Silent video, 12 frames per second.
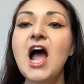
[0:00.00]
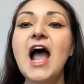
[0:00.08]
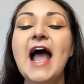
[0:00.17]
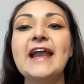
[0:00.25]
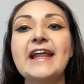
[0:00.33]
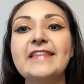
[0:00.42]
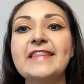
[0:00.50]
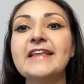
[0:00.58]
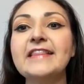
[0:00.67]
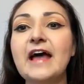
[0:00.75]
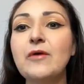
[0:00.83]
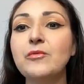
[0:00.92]
And I
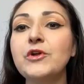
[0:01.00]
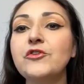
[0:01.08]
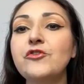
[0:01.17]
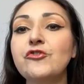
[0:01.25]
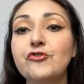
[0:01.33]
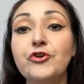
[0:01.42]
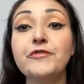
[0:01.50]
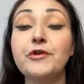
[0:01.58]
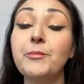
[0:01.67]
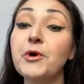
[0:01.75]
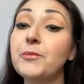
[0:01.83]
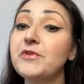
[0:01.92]
think that would serve
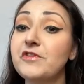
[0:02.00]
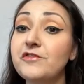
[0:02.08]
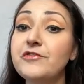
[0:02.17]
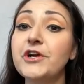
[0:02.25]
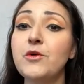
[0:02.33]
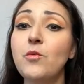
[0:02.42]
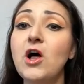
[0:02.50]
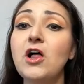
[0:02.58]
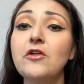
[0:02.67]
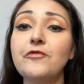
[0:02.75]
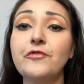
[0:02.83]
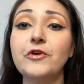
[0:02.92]
your purposes very
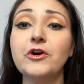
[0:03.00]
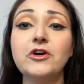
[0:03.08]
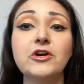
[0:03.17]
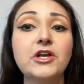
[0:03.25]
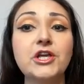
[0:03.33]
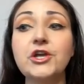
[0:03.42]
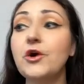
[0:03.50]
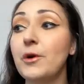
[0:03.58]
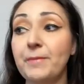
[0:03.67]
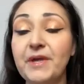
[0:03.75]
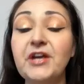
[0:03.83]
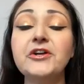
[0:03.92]
well for,
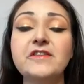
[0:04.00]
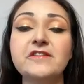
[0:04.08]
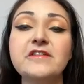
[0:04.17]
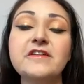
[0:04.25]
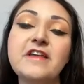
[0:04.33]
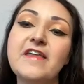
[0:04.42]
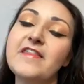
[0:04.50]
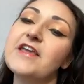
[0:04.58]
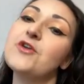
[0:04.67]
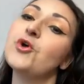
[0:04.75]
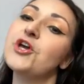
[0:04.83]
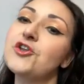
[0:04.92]
appearances. And then
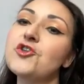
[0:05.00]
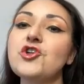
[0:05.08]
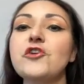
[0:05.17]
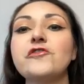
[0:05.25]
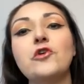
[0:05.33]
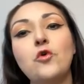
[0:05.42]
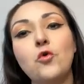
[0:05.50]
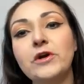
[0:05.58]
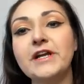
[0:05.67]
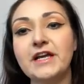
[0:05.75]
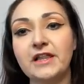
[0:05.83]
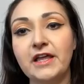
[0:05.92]
you can adjust
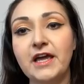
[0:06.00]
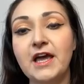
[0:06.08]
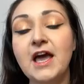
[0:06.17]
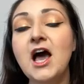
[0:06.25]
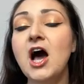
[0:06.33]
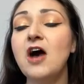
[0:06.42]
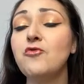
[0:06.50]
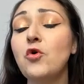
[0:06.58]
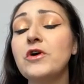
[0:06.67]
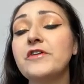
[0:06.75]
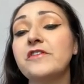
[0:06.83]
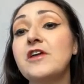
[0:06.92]
accordingly. Of
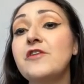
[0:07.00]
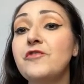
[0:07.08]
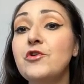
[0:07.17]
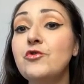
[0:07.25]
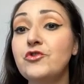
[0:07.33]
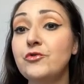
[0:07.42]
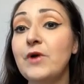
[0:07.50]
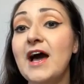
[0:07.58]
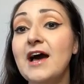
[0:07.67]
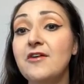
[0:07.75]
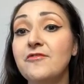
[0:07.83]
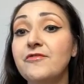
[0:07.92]
course, if you do
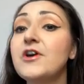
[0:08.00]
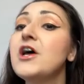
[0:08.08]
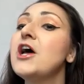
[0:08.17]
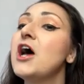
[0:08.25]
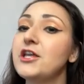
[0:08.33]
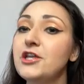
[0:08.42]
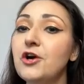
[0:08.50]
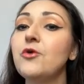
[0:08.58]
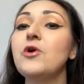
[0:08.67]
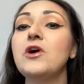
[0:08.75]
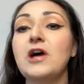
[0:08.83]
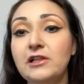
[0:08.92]
have,
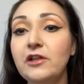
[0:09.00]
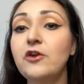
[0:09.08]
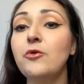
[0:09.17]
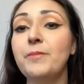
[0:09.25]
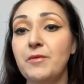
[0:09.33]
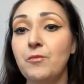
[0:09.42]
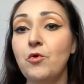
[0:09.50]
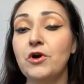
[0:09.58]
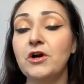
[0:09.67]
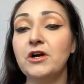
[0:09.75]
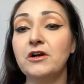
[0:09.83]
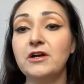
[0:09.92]
a little bit
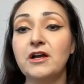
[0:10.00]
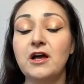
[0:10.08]
more